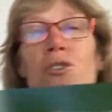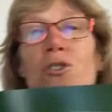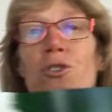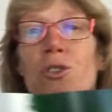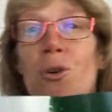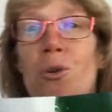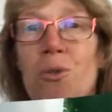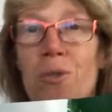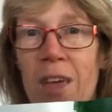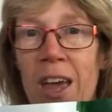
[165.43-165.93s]

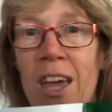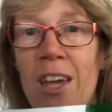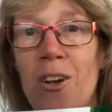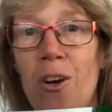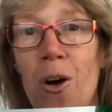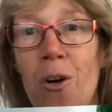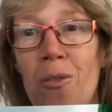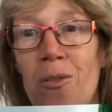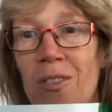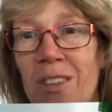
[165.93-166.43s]
do that
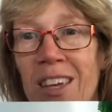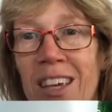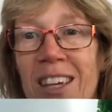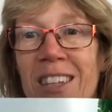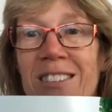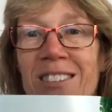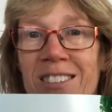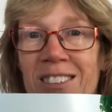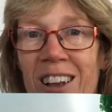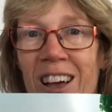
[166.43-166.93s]
on
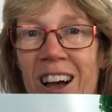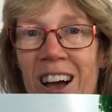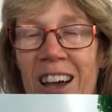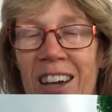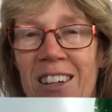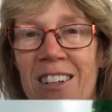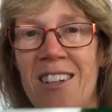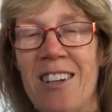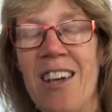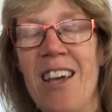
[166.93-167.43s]
their
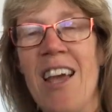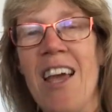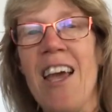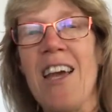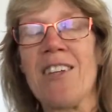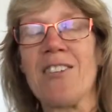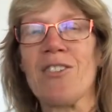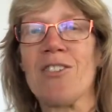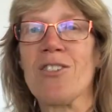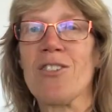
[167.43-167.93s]
slide,
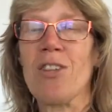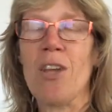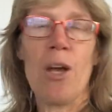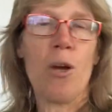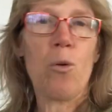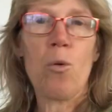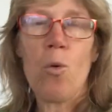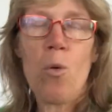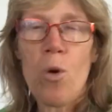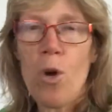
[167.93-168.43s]

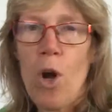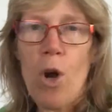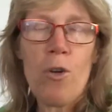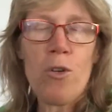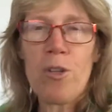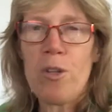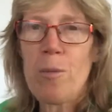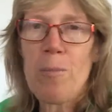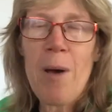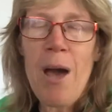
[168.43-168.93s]
or go
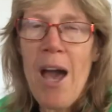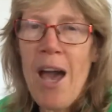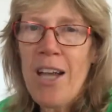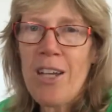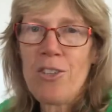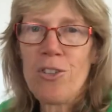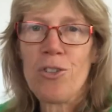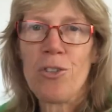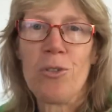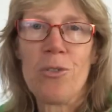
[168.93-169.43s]
to the park
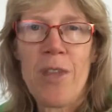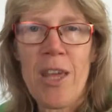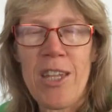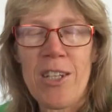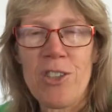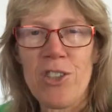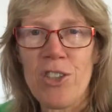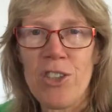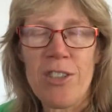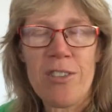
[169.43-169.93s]
and do
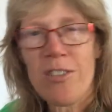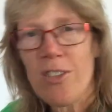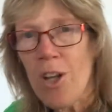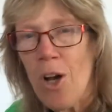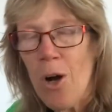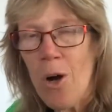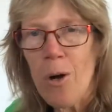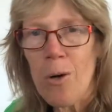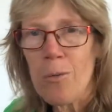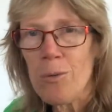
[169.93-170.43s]
that. And she said,
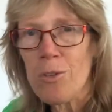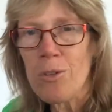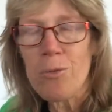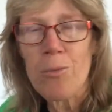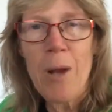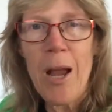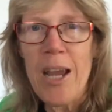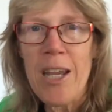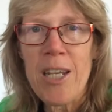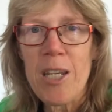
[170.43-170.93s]
oh, it was
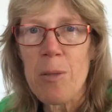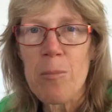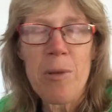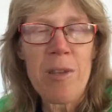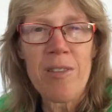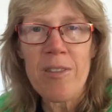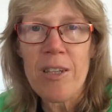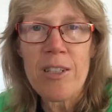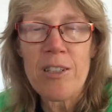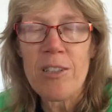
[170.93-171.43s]
raining,
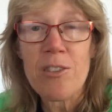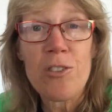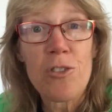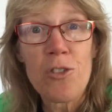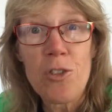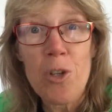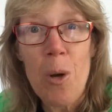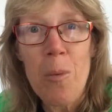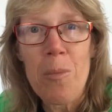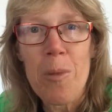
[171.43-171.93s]
but that didn't
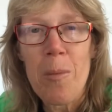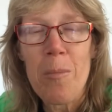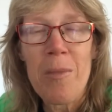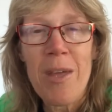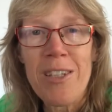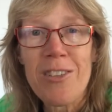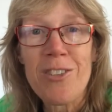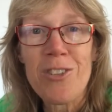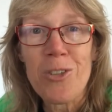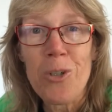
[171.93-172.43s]
stop them.
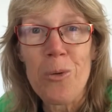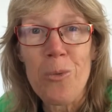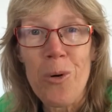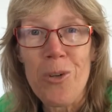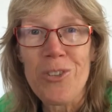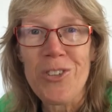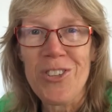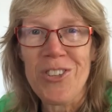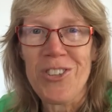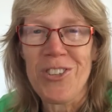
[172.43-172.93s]
They still
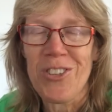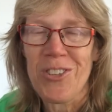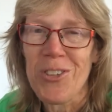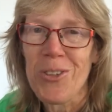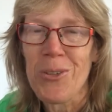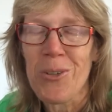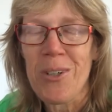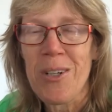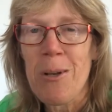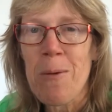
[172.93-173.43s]
wanted to
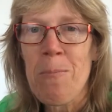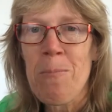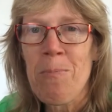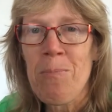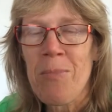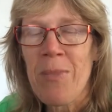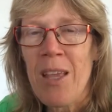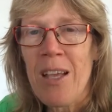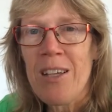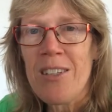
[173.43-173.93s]
do it.
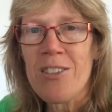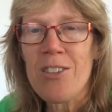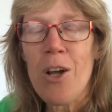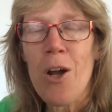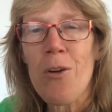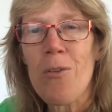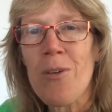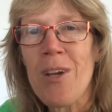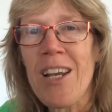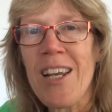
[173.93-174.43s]
So
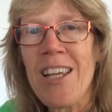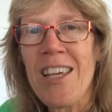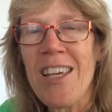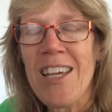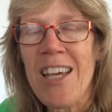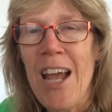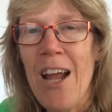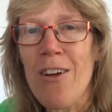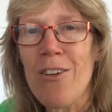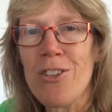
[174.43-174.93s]
I really
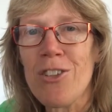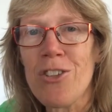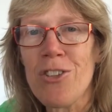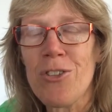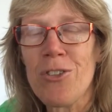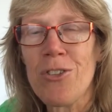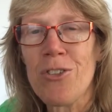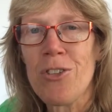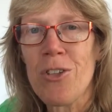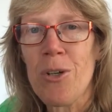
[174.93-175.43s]
encourage
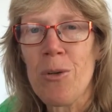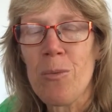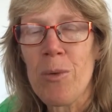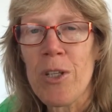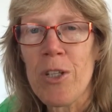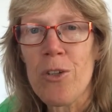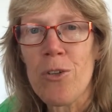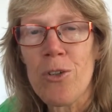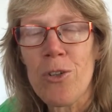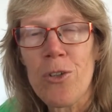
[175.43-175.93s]
you to,
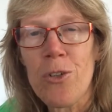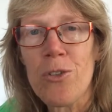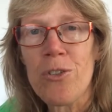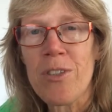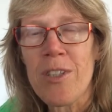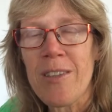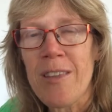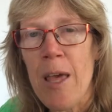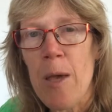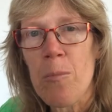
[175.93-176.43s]
when you're
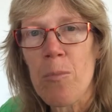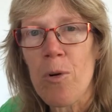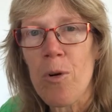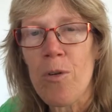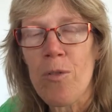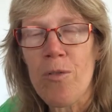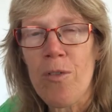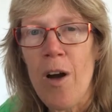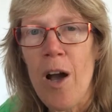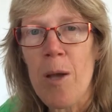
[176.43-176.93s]
using that book,
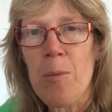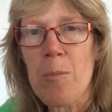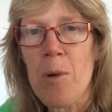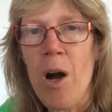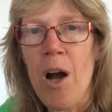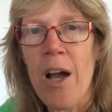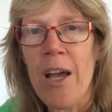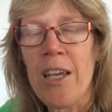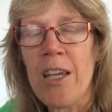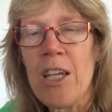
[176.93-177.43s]
Whai
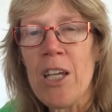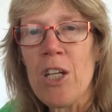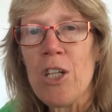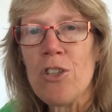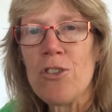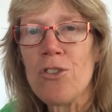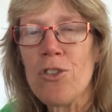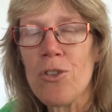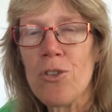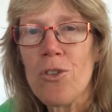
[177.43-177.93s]
Mai,
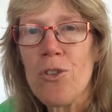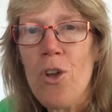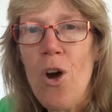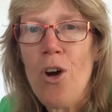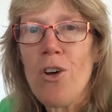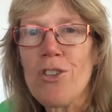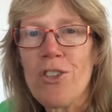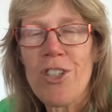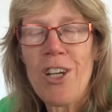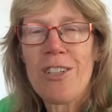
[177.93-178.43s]
to
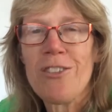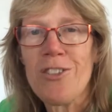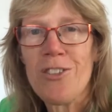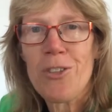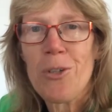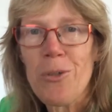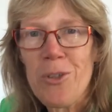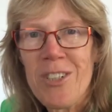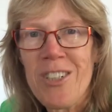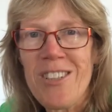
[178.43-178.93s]
not just
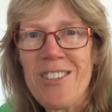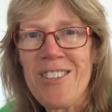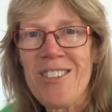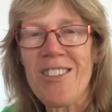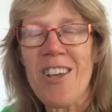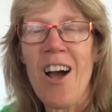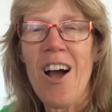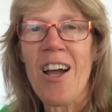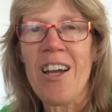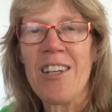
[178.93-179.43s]
do it
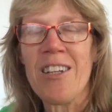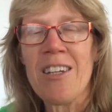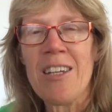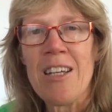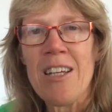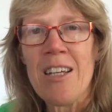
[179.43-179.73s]
inside.